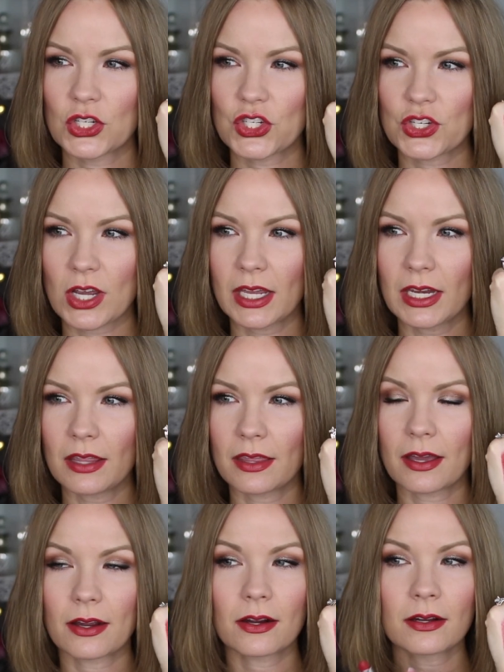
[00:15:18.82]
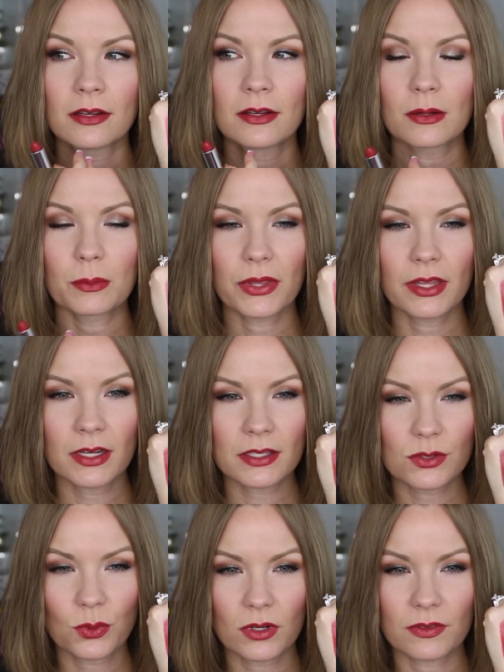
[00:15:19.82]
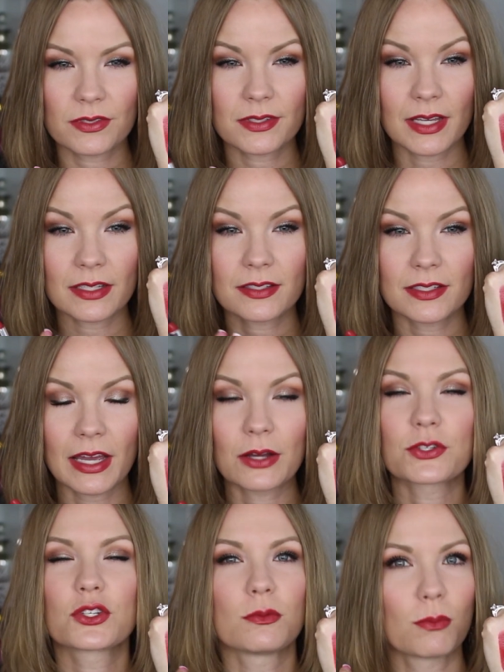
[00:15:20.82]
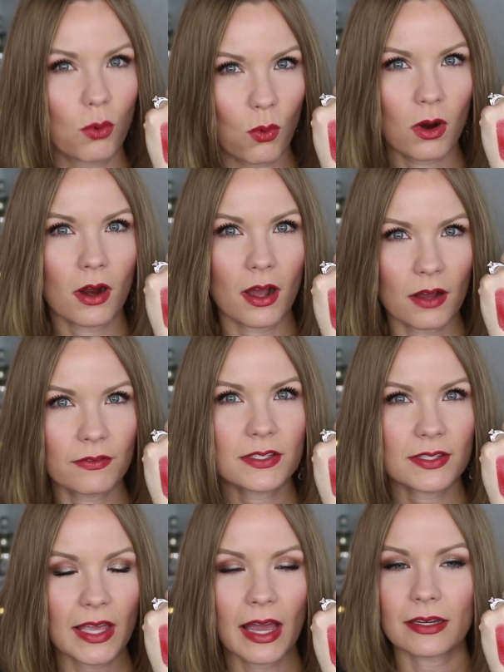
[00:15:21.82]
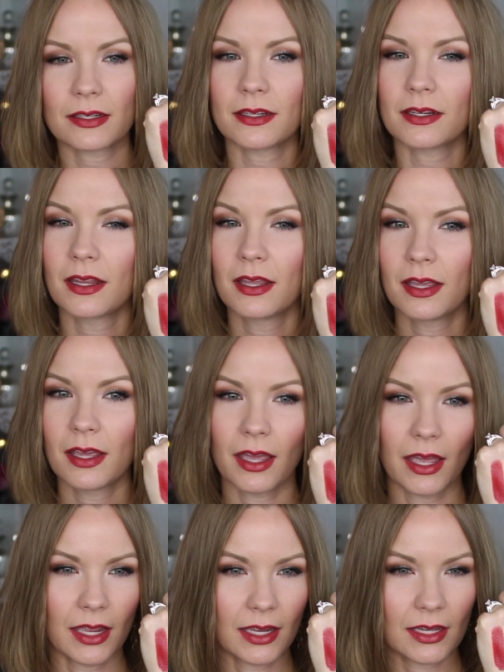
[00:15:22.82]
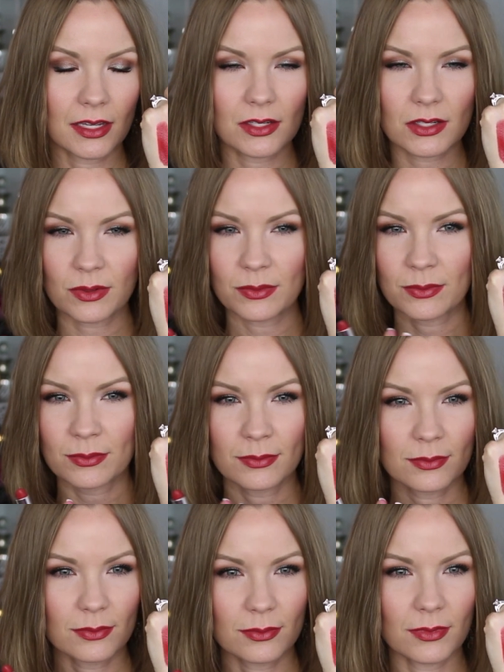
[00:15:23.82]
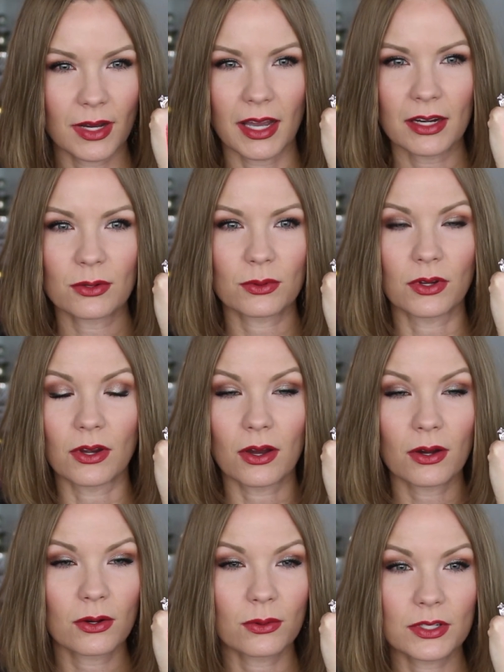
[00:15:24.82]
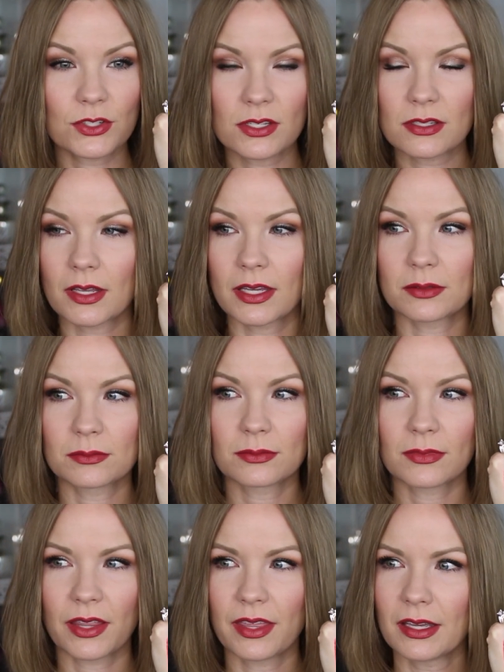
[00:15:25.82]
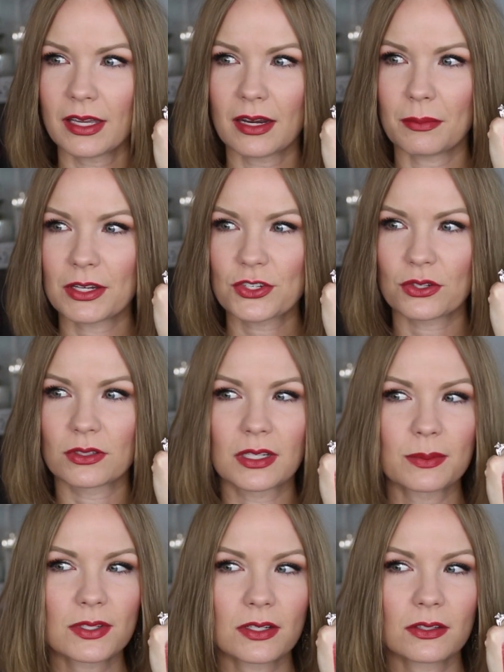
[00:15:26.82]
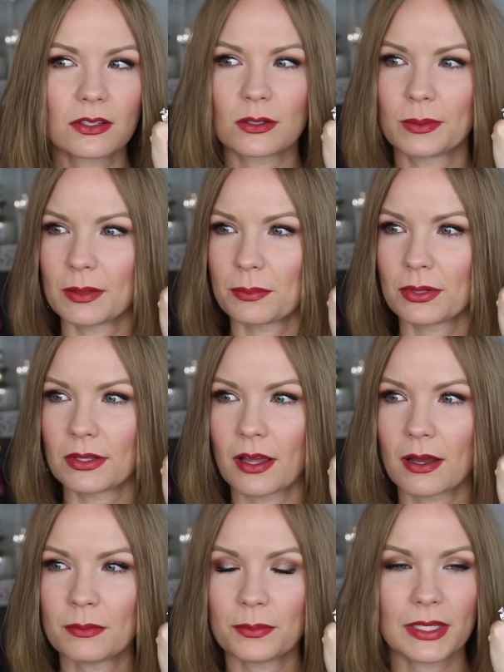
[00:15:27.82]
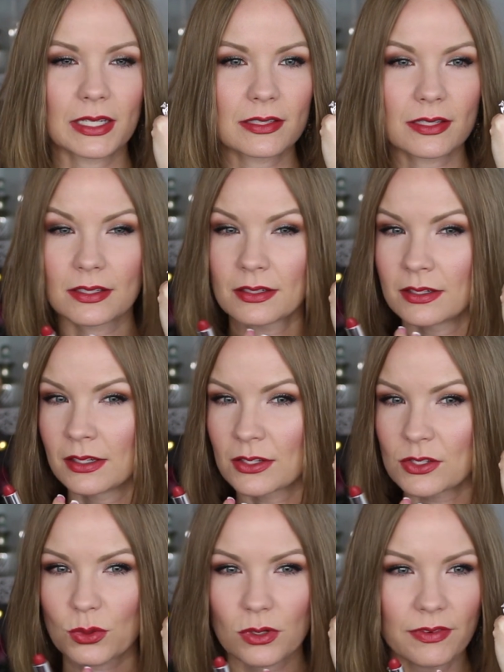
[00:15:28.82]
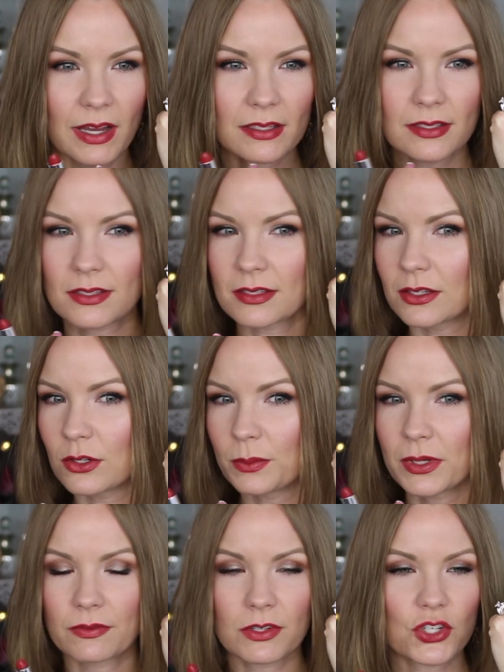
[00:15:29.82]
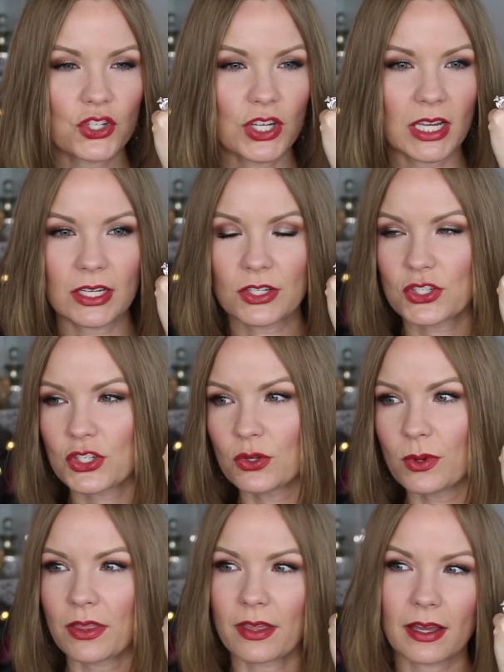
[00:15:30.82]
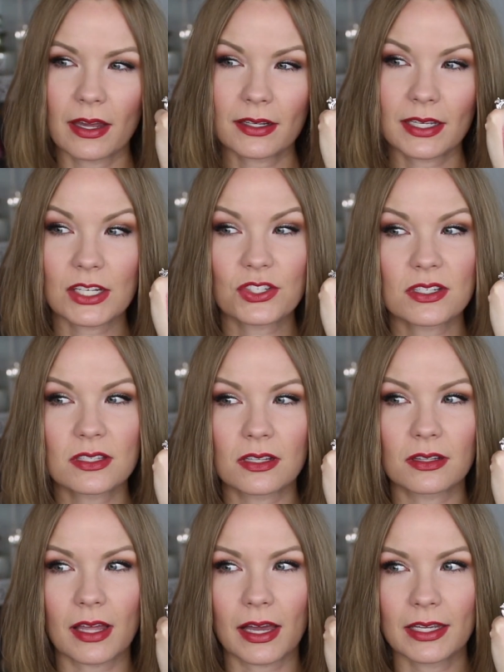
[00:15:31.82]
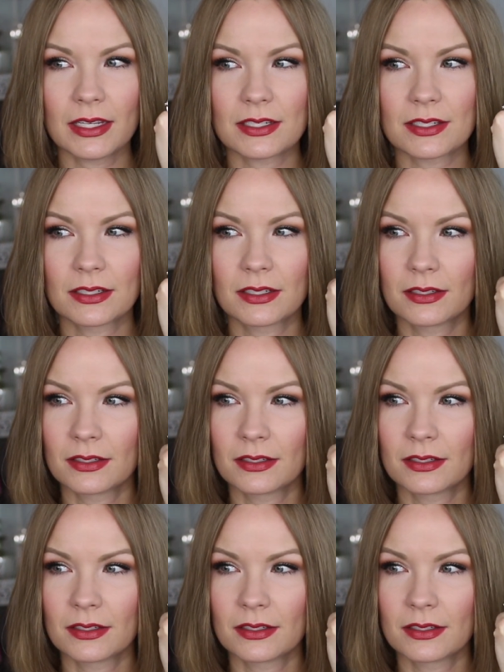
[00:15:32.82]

shiny there, but then it sort of sets down to more of a satin, and I don't know, it just like, I think kind of makes your lips look a little bit plump because it sort of has this little bit of a sheen to it that kind of catches the light.